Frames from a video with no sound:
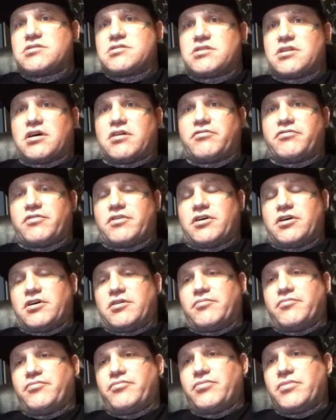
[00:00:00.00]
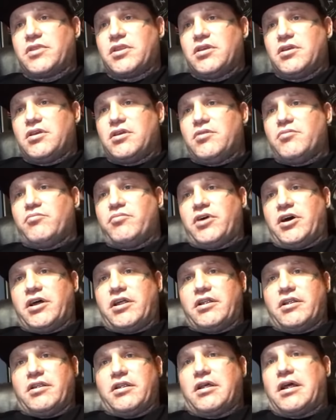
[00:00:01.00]
and stuff.
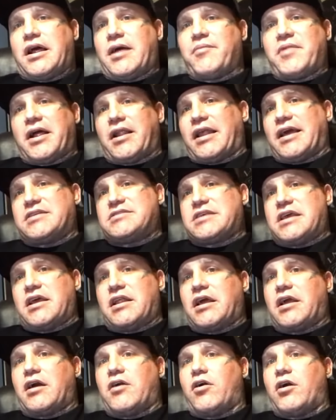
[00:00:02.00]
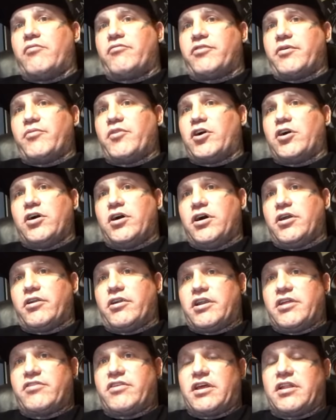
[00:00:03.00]
But I'm not like saying like, oh, I'm from the hood
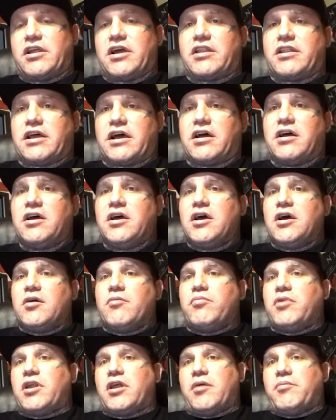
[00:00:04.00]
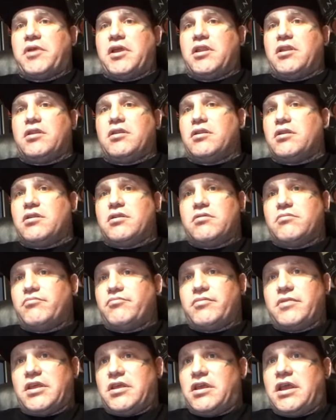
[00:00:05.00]
or anything like that. But I mean,
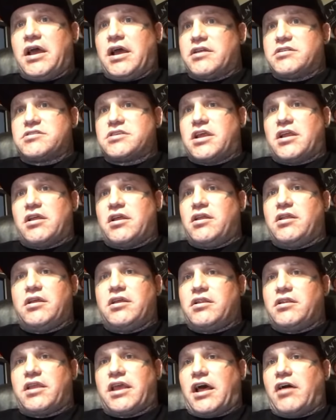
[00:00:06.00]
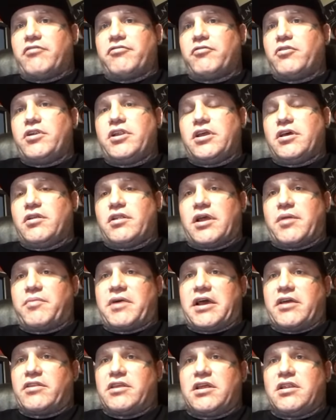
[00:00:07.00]
yeah, in California,
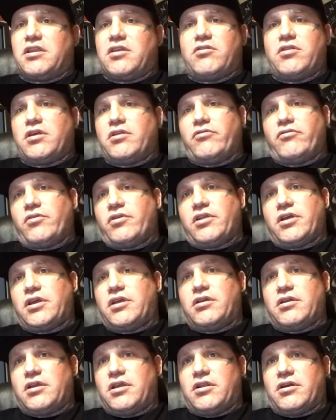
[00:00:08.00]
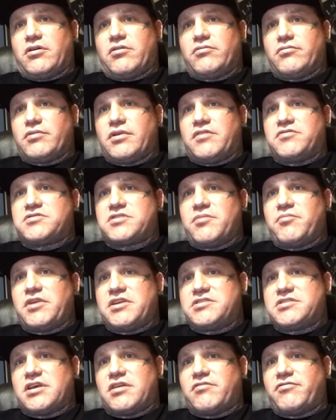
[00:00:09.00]
like back then, you didn't really, if
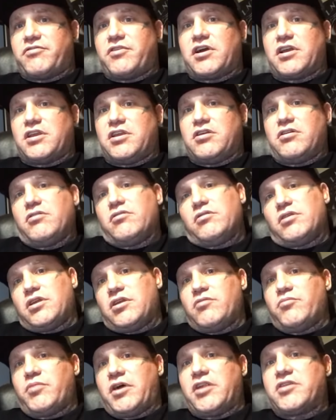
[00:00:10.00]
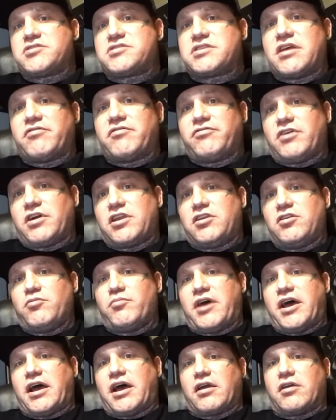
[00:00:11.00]
somebody said "fuck you," you better say "fuck
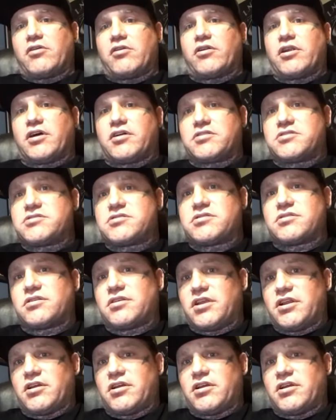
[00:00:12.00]
you" back, or else,